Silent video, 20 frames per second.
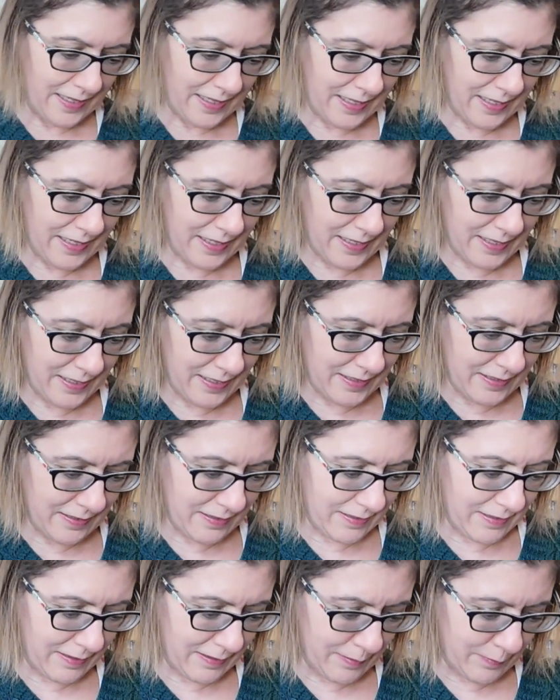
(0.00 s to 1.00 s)
and,
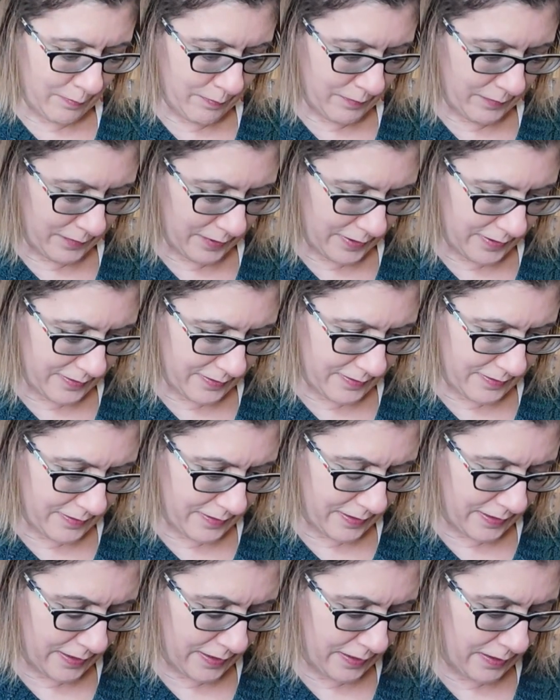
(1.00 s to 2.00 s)
um, let's
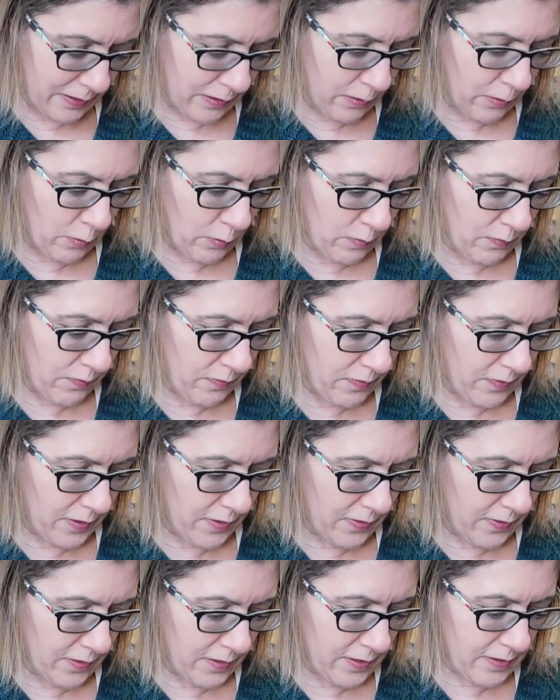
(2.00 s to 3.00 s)
see. Oh, then
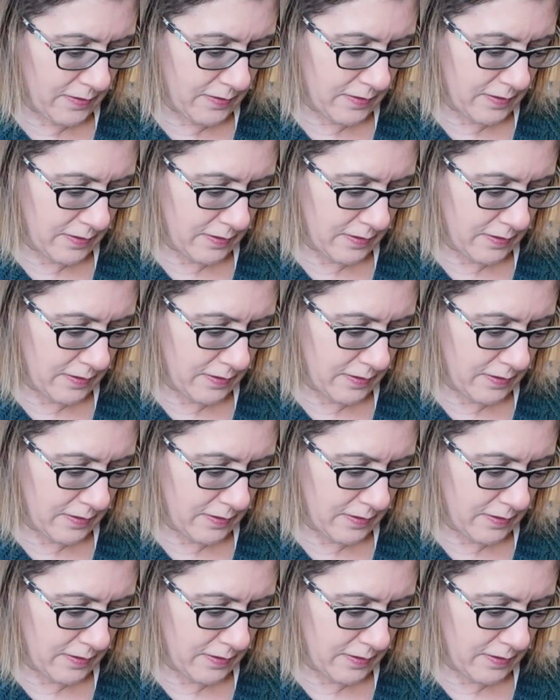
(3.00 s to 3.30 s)
this